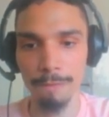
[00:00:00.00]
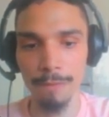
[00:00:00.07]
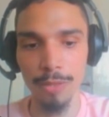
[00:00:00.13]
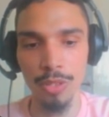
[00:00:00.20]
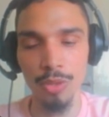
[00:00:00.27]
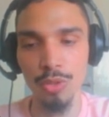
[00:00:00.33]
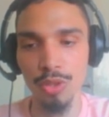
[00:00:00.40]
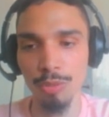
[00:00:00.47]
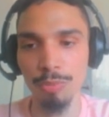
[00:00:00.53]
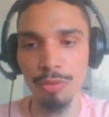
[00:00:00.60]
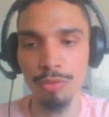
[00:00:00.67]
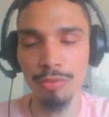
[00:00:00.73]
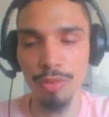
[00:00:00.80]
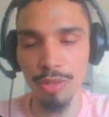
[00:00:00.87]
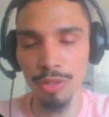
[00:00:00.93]
user,
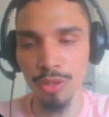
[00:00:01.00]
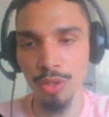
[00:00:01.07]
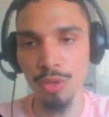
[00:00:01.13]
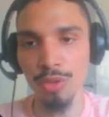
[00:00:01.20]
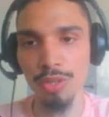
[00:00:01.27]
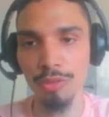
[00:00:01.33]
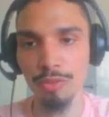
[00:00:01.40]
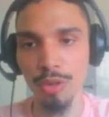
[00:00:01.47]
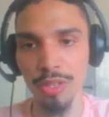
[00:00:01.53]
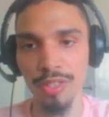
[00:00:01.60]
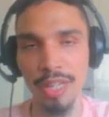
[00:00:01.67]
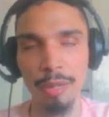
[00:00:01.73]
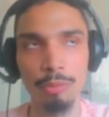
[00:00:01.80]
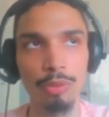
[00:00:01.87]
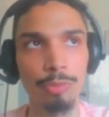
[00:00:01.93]
for
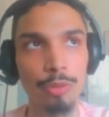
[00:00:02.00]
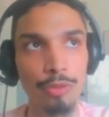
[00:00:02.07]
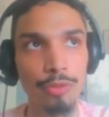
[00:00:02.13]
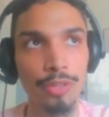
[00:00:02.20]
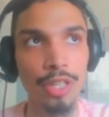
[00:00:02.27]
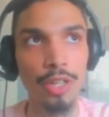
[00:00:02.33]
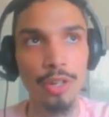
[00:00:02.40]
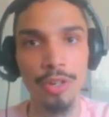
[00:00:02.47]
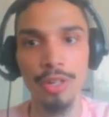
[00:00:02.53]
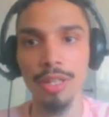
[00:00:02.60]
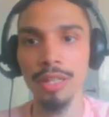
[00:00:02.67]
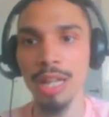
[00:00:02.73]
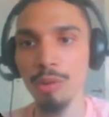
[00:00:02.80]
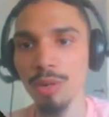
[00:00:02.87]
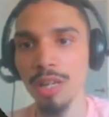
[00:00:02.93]
example, prefer
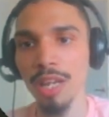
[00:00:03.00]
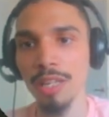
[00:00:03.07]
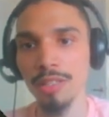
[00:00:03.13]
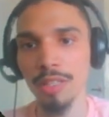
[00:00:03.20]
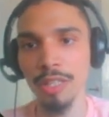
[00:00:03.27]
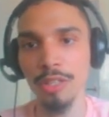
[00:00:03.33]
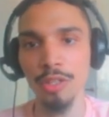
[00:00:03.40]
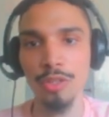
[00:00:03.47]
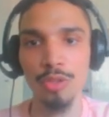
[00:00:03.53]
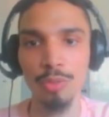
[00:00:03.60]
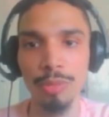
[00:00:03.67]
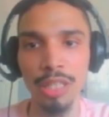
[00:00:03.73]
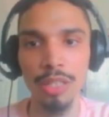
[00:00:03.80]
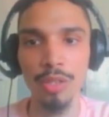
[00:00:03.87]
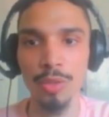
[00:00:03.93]
lowercase letters to
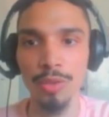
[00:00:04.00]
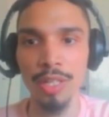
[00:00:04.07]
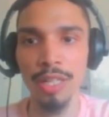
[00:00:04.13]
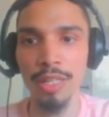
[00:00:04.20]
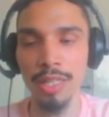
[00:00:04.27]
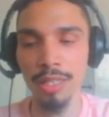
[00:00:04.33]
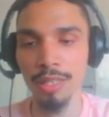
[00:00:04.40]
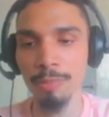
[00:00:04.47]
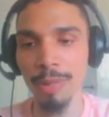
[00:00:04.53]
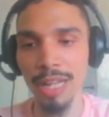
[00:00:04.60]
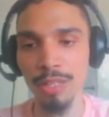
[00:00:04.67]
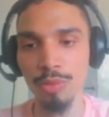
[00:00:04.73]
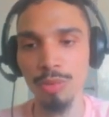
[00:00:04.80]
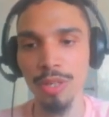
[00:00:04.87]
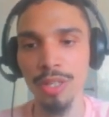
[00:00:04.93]
be included in the
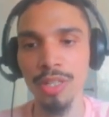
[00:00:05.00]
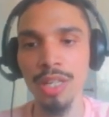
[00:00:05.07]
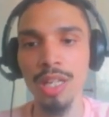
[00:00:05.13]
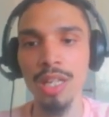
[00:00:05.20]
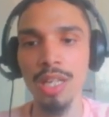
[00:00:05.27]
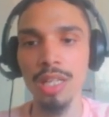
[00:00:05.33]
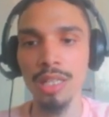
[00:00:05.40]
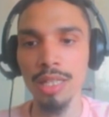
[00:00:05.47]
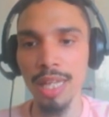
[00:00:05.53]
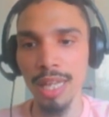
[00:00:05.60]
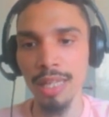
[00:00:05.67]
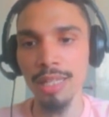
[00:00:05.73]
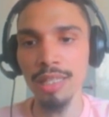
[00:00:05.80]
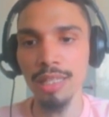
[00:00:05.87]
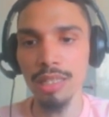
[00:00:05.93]
password,
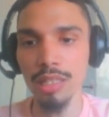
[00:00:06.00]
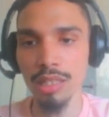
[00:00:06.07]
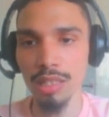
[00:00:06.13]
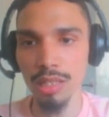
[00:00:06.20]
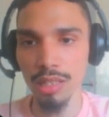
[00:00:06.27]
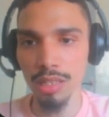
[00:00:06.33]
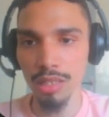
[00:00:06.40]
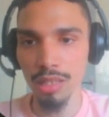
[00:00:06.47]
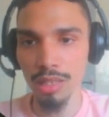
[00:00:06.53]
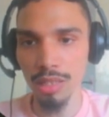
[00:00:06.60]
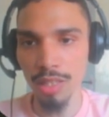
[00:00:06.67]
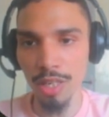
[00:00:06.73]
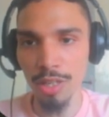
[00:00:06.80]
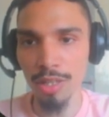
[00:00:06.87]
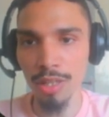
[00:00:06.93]
then
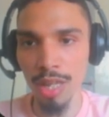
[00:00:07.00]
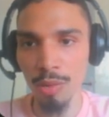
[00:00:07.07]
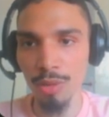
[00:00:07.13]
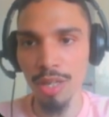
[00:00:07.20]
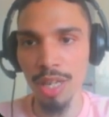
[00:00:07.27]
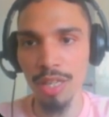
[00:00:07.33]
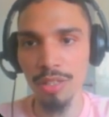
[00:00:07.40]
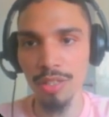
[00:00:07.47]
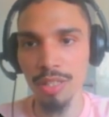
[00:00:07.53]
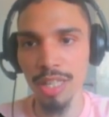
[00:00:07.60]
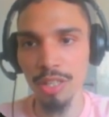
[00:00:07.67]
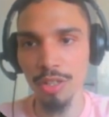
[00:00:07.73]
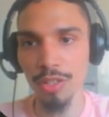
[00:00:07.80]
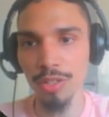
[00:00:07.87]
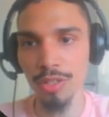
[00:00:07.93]
their lowercase
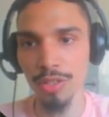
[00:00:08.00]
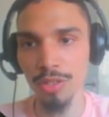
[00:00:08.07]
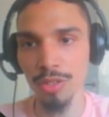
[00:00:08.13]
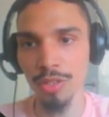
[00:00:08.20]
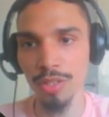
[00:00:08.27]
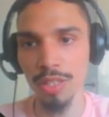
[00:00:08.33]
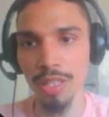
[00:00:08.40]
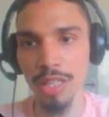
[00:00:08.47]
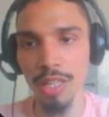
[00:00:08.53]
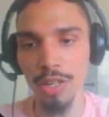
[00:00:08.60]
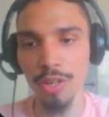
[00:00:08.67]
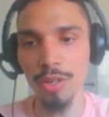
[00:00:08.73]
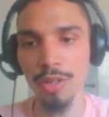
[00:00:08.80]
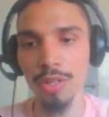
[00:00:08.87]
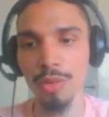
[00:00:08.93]
letters you see
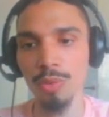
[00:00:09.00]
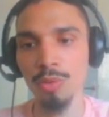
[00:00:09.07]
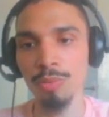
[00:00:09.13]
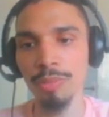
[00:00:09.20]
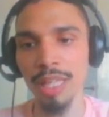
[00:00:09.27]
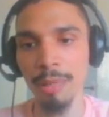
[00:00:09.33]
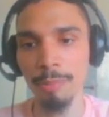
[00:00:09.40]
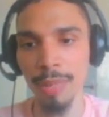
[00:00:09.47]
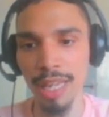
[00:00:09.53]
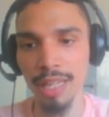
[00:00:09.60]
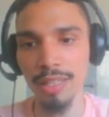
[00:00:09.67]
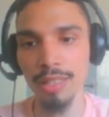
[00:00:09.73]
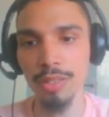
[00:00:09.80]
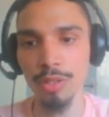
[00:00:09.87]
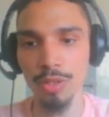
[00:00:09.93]
here will be
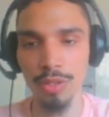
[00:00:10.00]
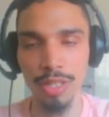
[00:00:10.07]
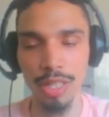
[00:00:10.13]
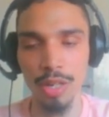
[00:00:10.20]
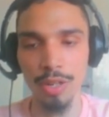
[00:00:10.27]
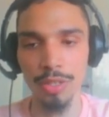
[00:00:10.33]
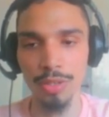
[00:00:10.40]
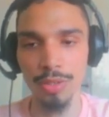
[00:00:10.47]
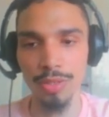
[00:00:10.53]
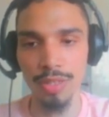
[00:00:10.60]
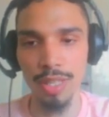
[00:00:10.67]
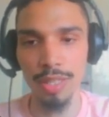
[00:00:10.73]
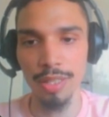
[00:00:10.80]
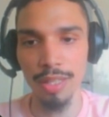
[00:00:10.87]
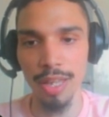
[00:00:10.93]
appended to the character
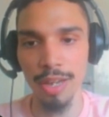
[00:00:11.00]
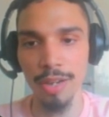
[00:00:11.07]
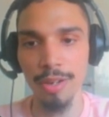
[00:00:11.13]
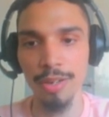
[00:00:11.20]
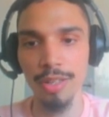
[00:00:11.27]
set there,